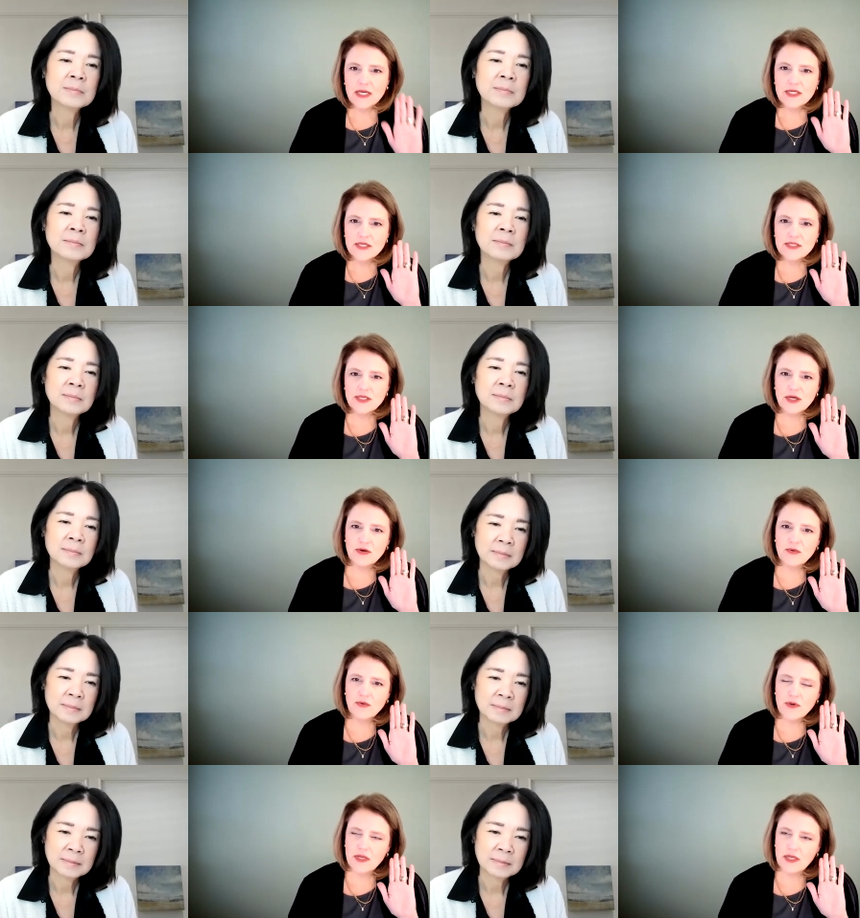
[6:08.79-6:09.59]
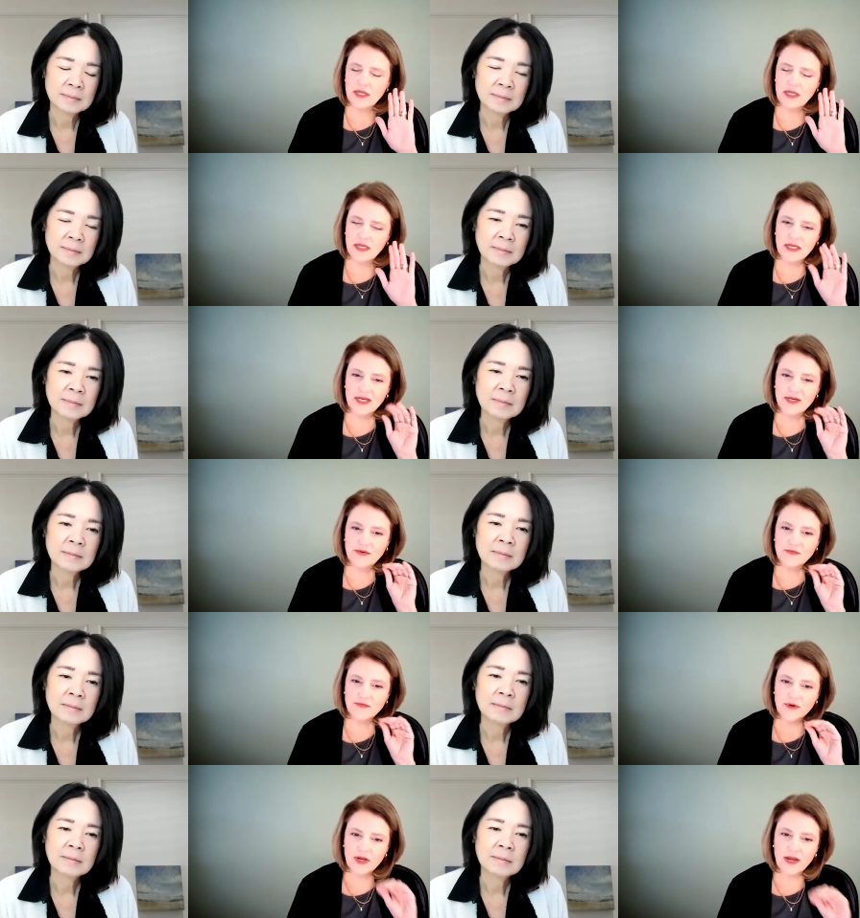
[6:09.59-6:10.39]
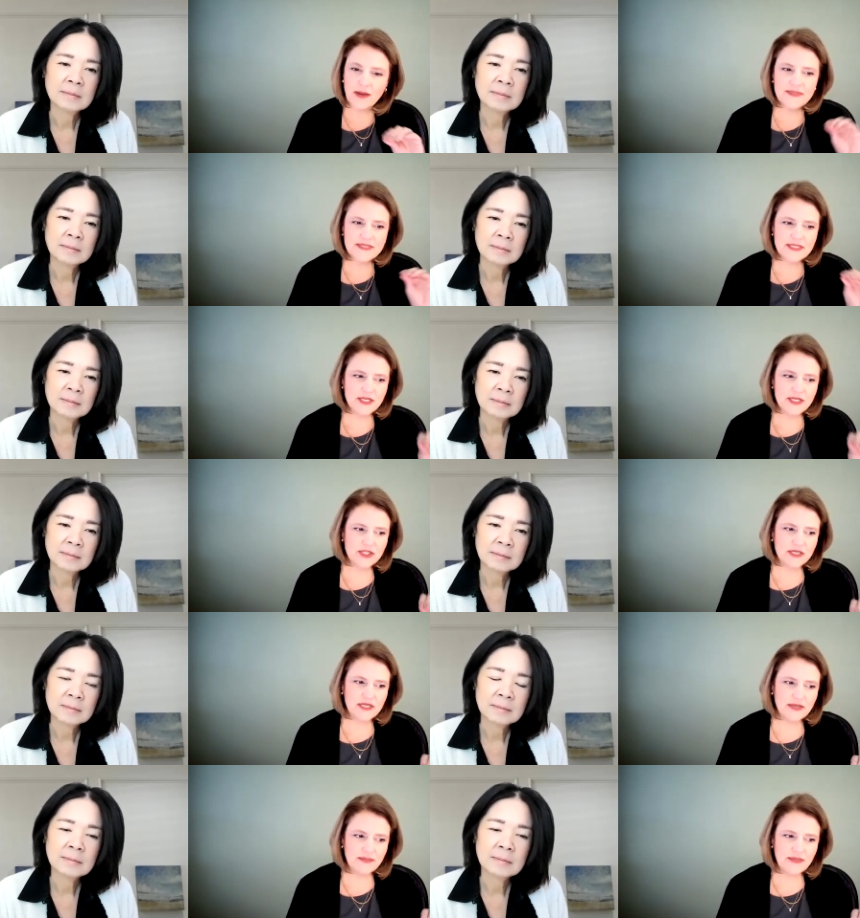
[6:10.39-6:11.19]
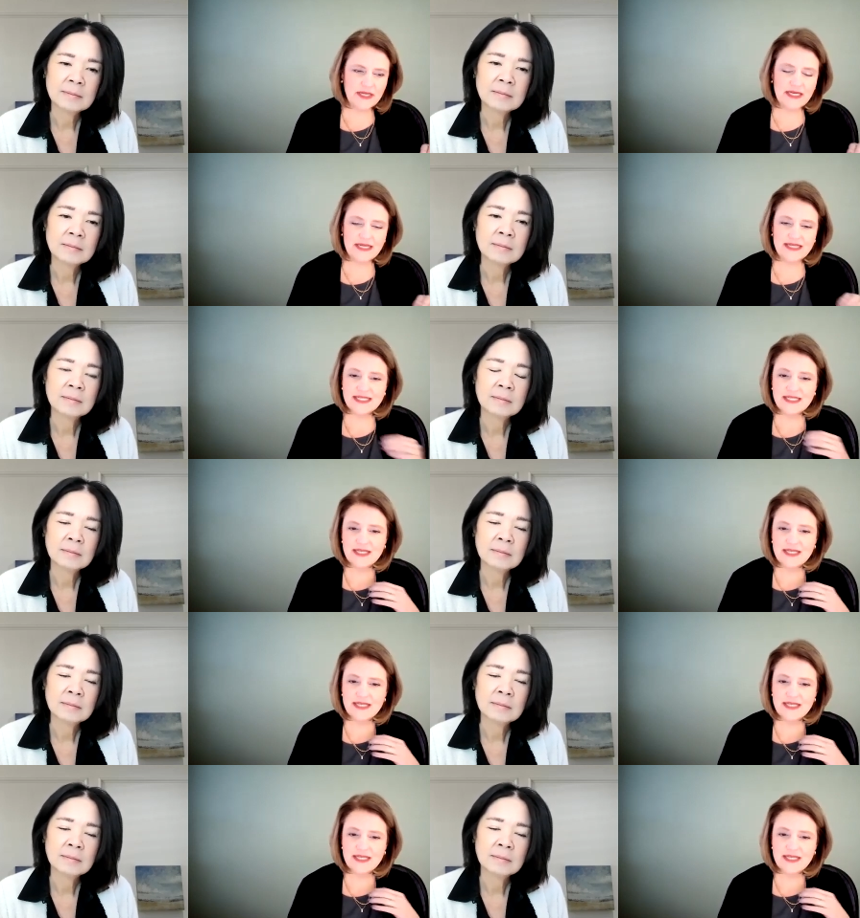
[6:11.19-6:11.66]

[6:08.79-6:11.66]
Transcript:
Speaker 1: So in, for compensation committees,